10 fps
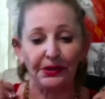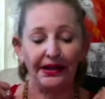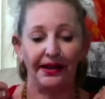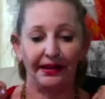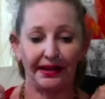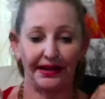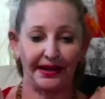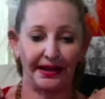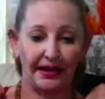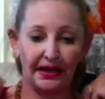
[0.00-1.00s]
really,
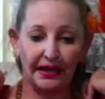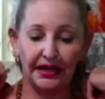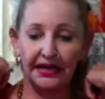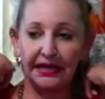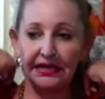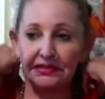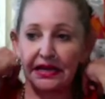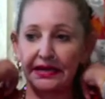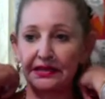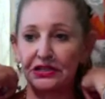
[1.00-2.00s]
he's
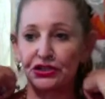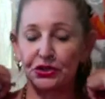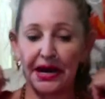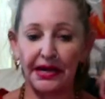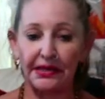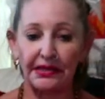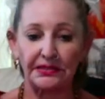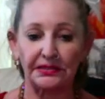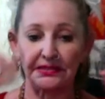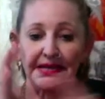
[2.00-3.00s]
like the train
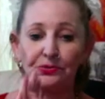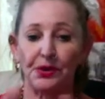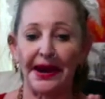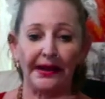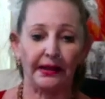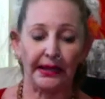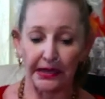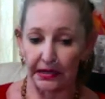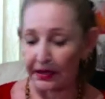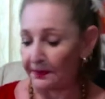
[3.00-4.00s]
that's
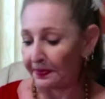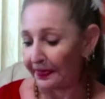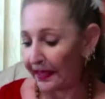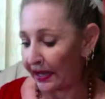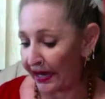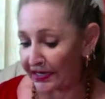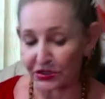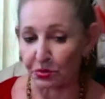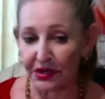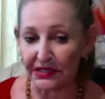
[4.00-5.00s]
derailing as
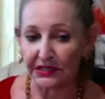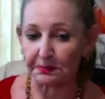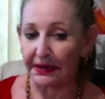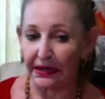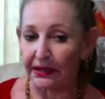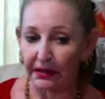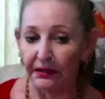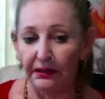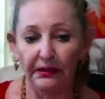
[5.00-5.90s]
we speak.